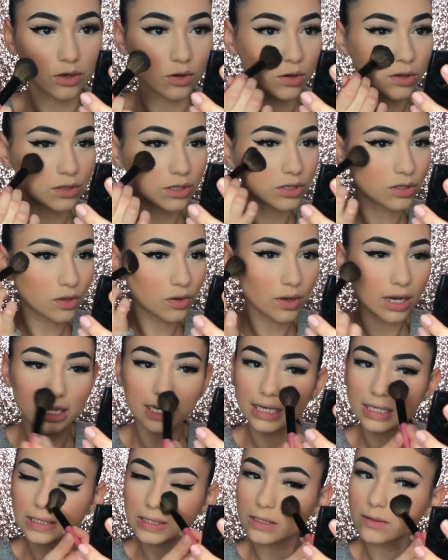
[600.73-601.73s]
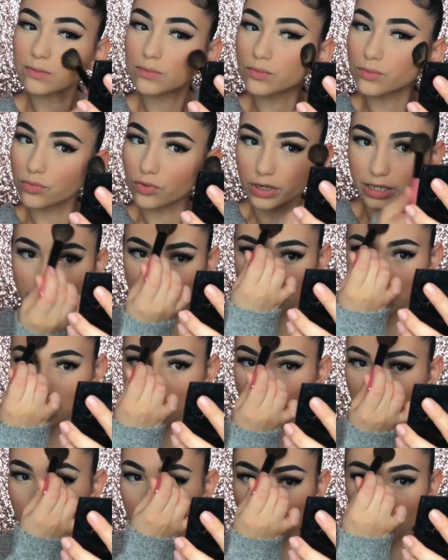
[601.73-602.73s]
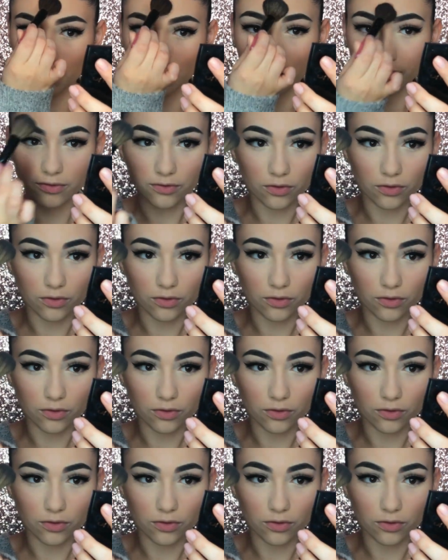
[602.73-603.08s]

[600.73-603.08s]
Also, I like to bring it a little bit on my